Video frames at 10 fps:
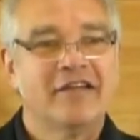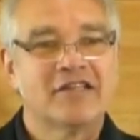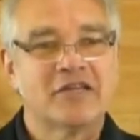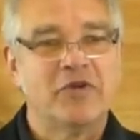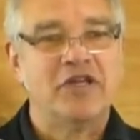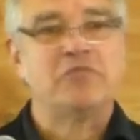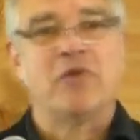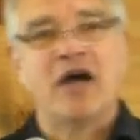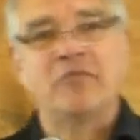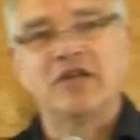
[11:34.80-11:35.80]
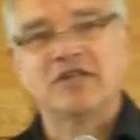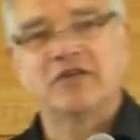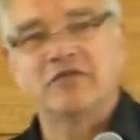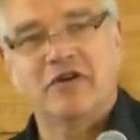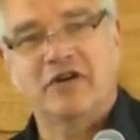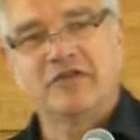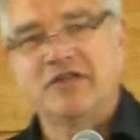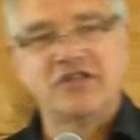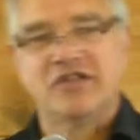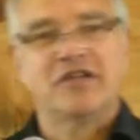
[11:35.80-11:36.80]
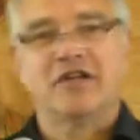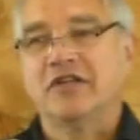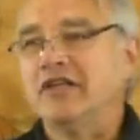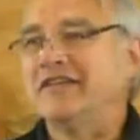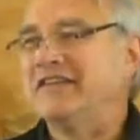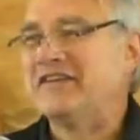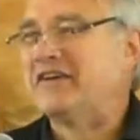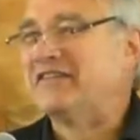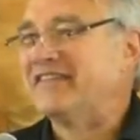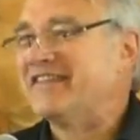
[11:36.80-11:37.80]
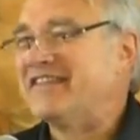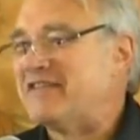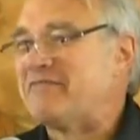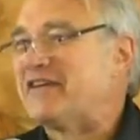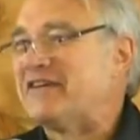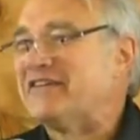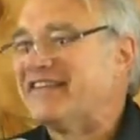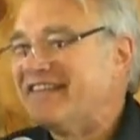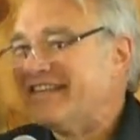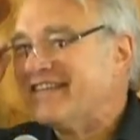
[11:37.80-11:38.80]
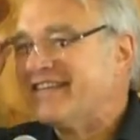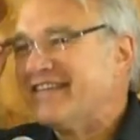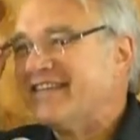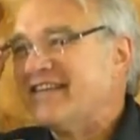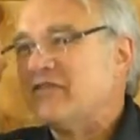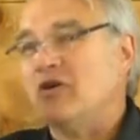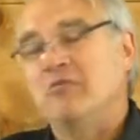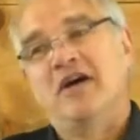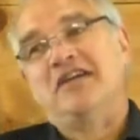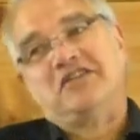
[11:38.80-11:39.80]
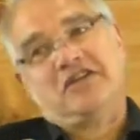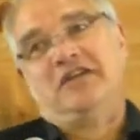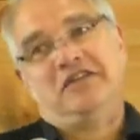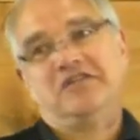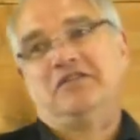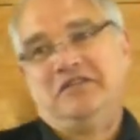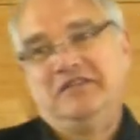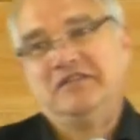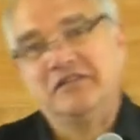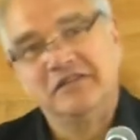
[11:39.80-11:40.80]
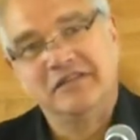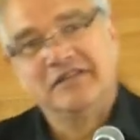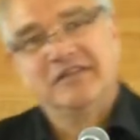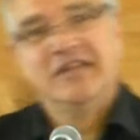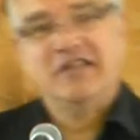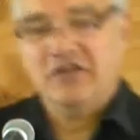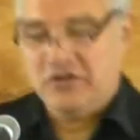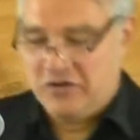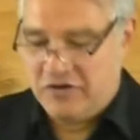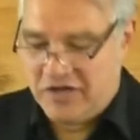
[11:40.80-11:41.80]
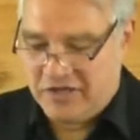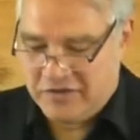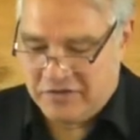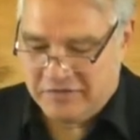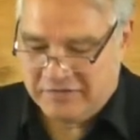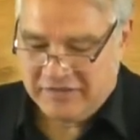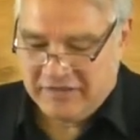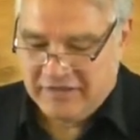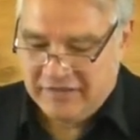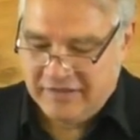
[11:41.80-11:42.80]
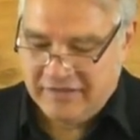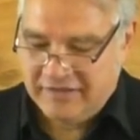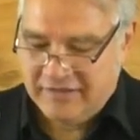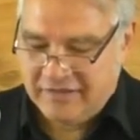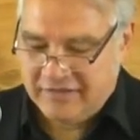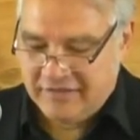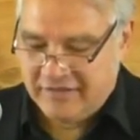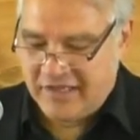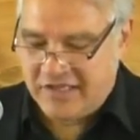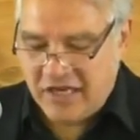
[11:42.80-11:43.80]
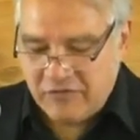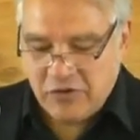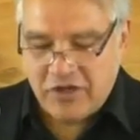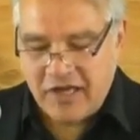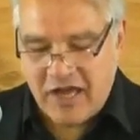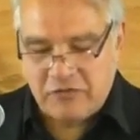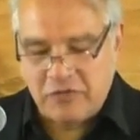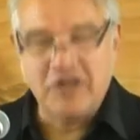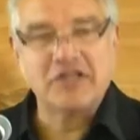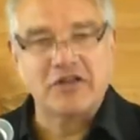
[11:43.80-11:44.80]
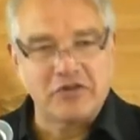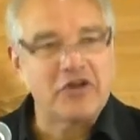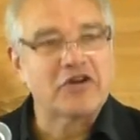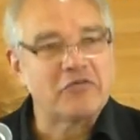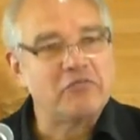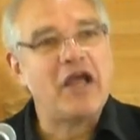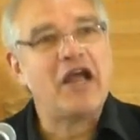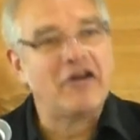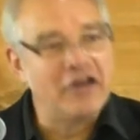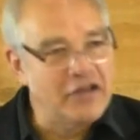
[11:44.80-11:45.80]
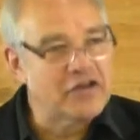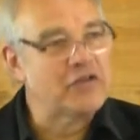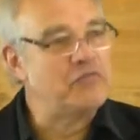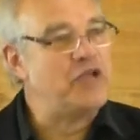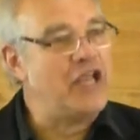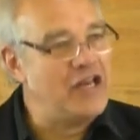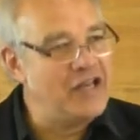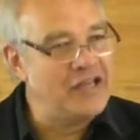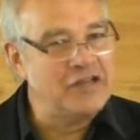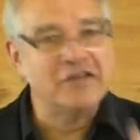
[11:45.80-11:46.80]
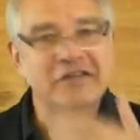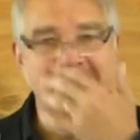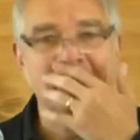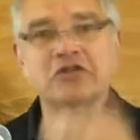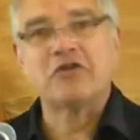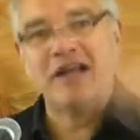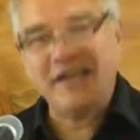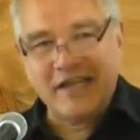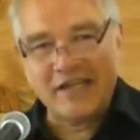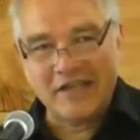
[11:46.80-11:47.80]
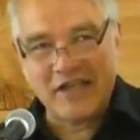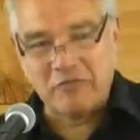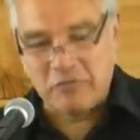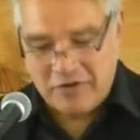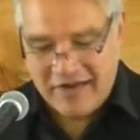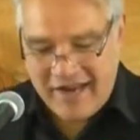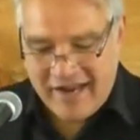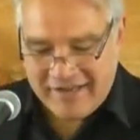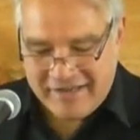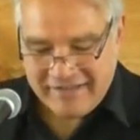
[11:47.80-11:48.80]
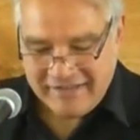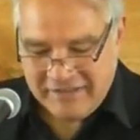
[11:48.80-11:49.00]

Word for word: And somebody's mom gets involved, and it's just ugly, you know, typical. Well, my son is got the degree, you know. Instead of looking out for each other, they're comparing and competing and trying to get the upper hand.